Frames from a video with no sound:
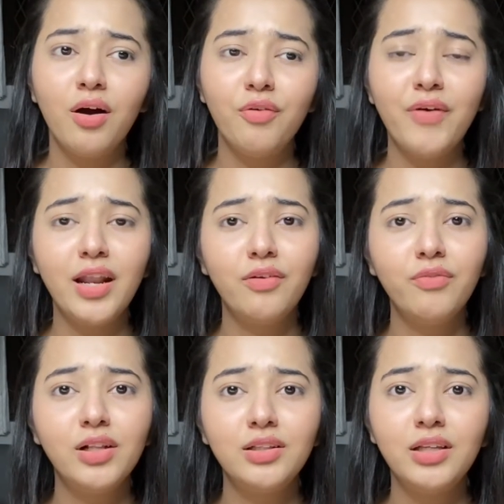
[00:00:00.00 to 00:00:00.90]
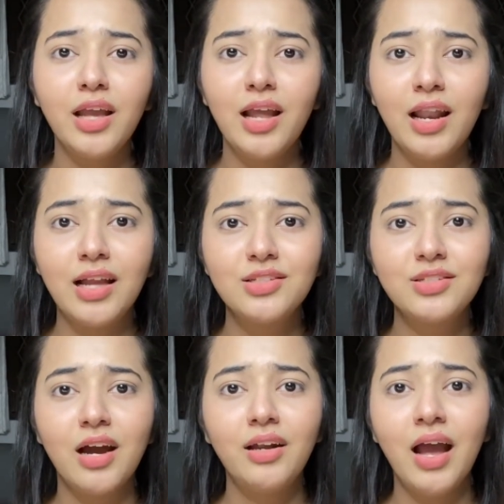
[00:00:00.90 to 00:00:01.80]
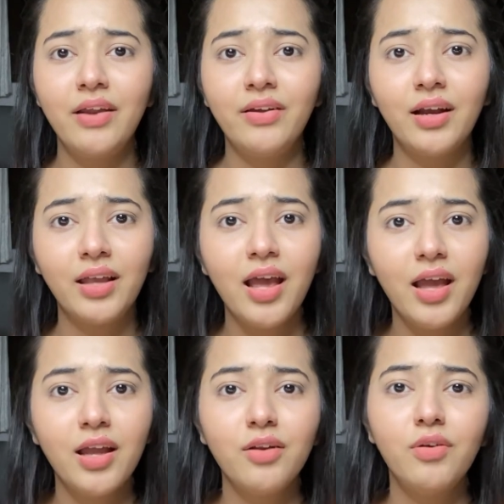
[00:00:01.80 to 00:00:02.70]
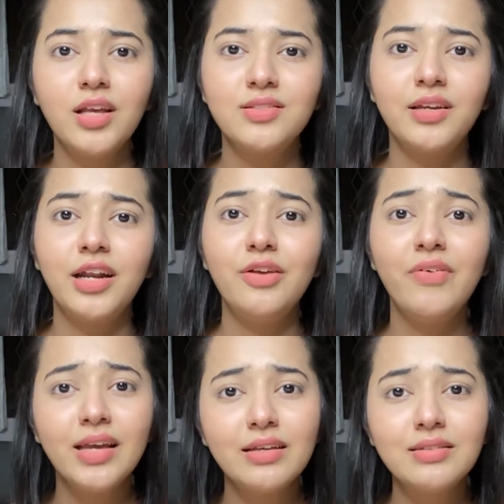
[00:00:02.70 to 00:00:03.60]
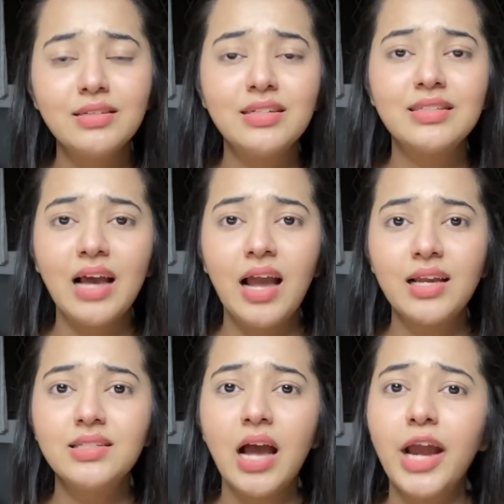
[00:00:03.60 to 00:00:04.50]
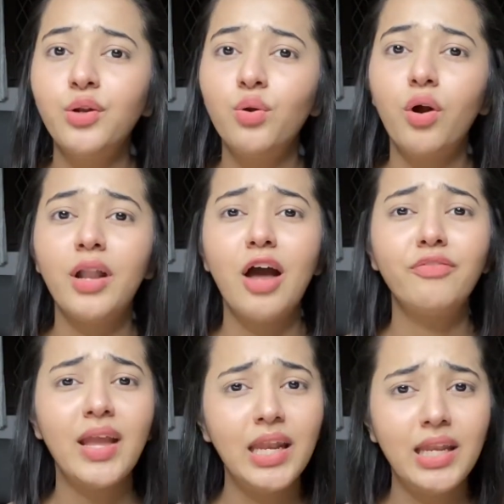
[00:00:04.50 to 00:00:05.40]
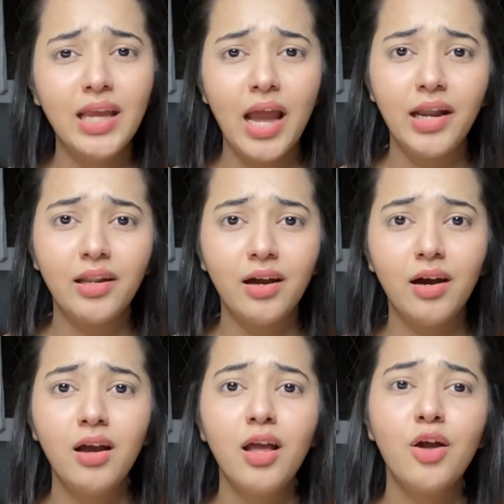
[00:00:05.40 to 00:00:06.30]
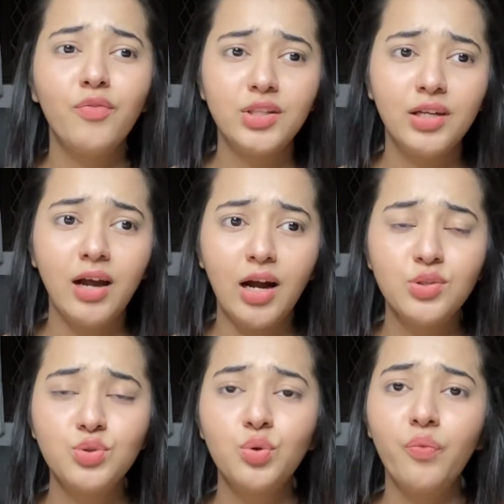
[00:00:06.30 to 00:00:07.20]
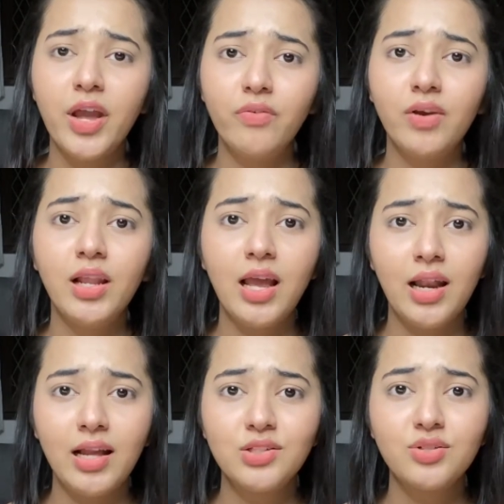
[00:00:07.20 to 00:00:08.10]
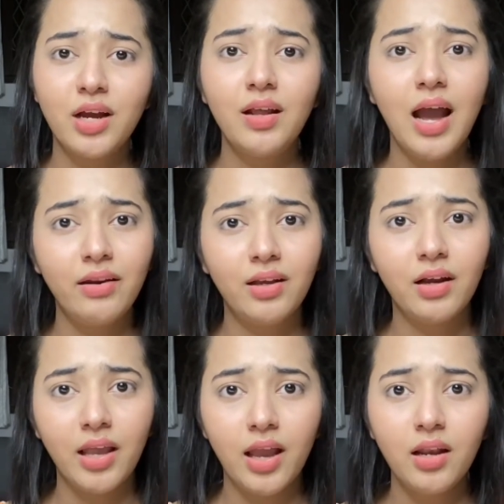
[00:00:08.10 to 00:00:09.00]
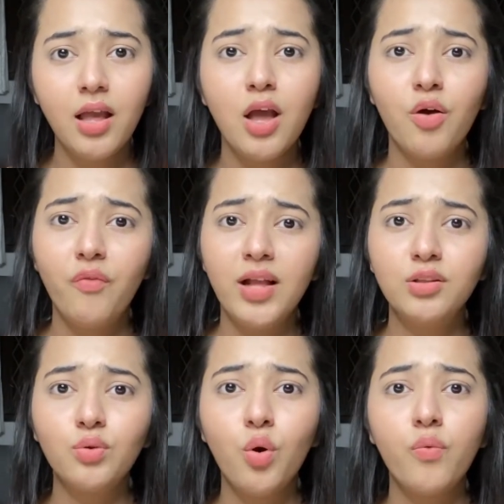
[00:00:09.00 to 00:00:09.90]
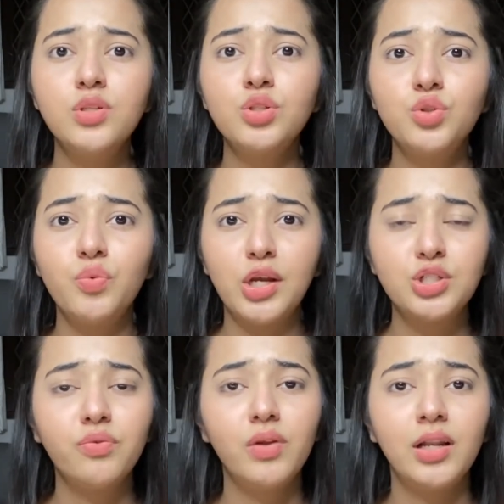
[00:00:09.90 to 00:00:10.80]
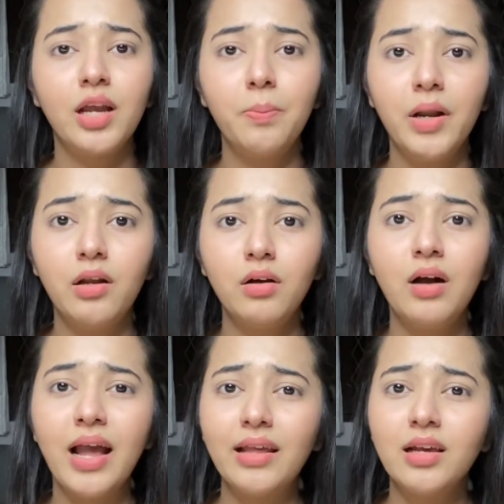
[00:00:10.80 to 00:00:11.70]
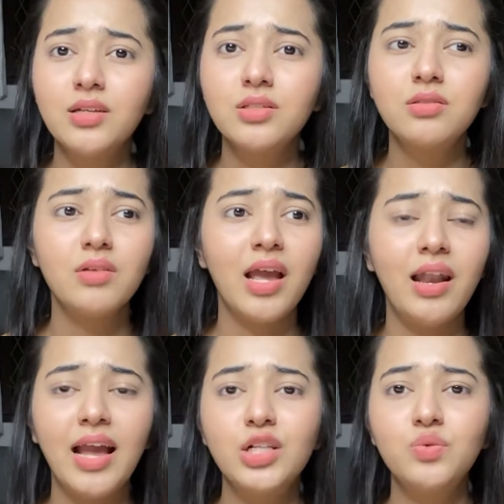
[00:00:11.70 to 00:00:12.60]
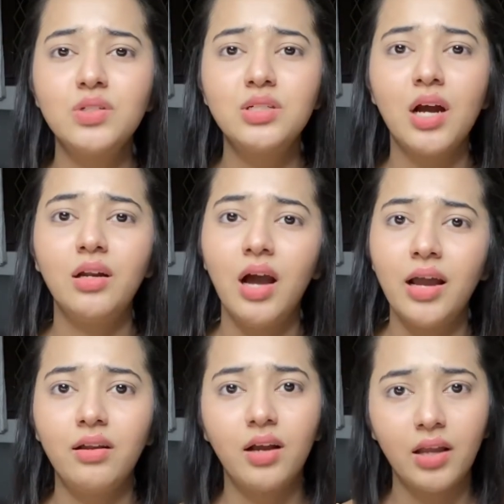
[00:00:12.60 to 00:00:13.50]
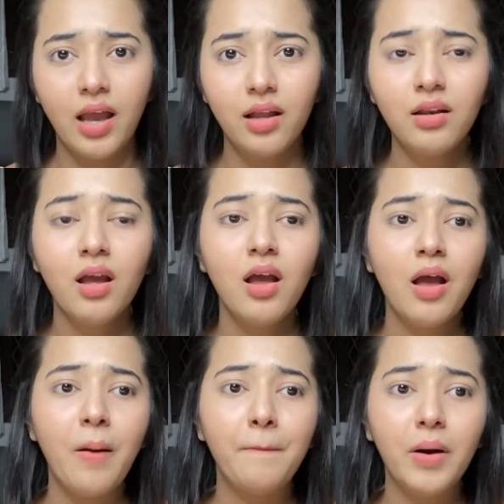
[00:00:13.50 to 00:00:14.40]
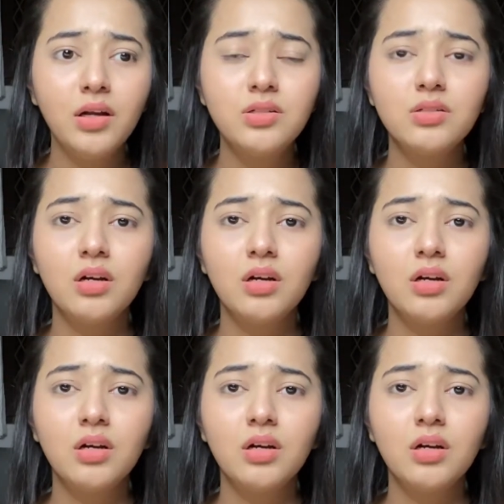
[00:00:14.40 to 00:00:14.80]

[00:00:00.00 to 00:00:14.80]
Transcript: when will the airline start hiring again? Is there any vacancies? Guys, I do not have any idea with regards to when will airlines start hiring again. When the COVID situation will get better, I guess airlines will start hiring again. But